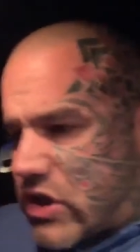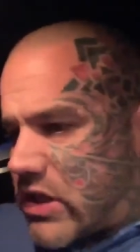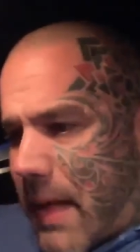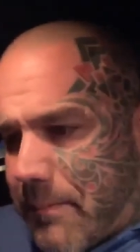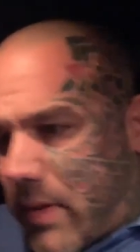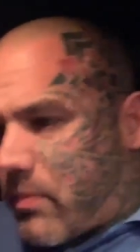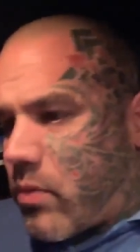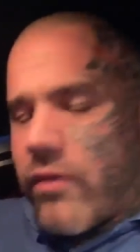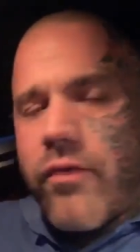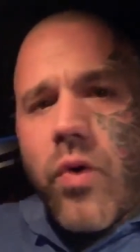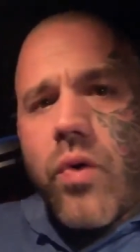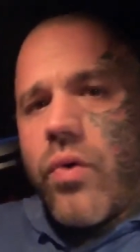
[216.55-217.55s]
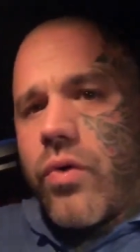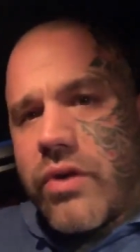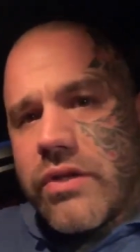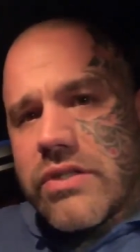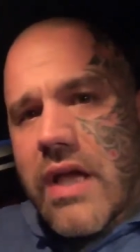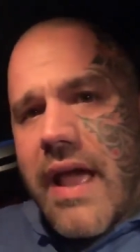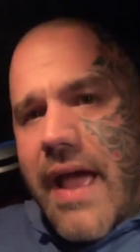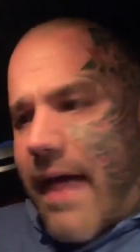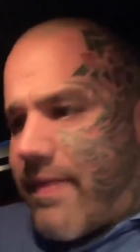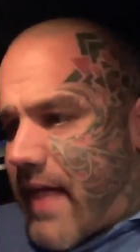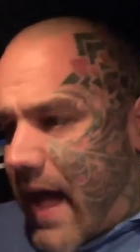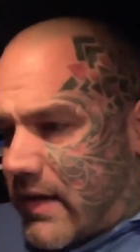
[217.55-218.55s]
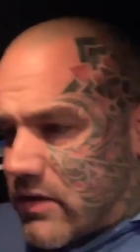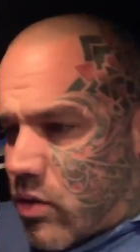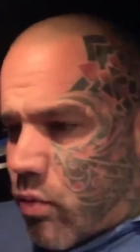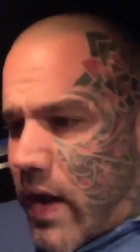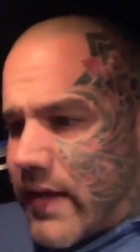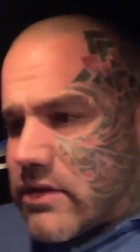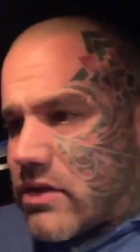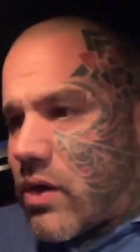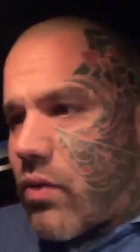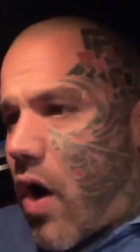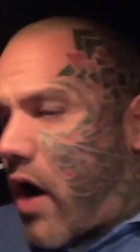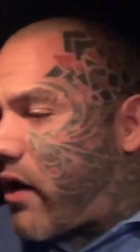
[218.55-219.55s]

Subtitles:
just slap people with court orders, and that is the way to do it.